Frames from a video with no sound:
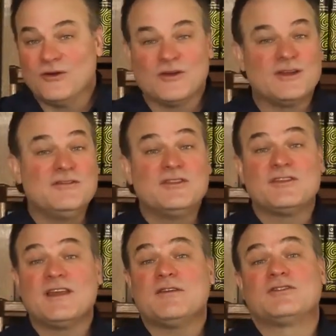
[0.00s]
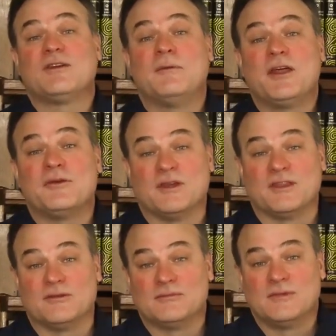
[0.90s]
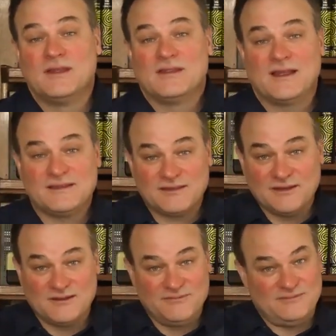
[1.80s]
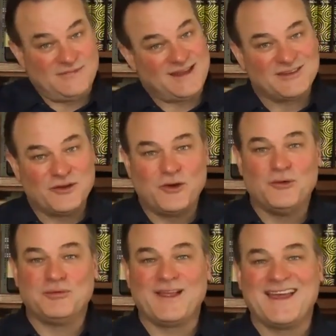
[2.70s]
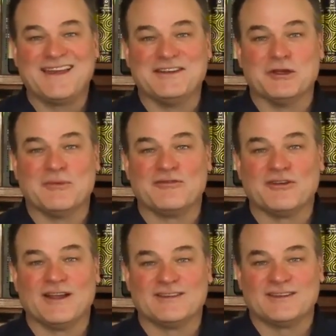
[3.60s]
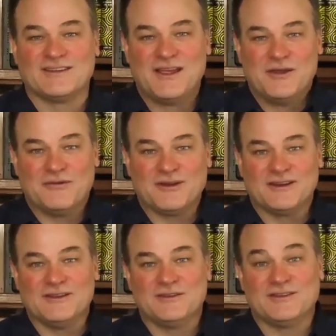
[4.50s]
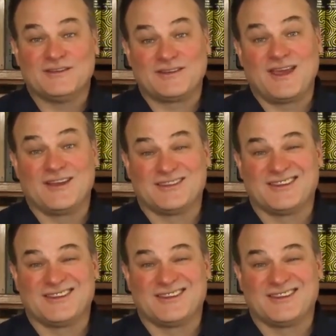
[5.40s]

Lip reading: even think of some other rhythm. That's the whole plan here, my friends, is we're going to use these scales to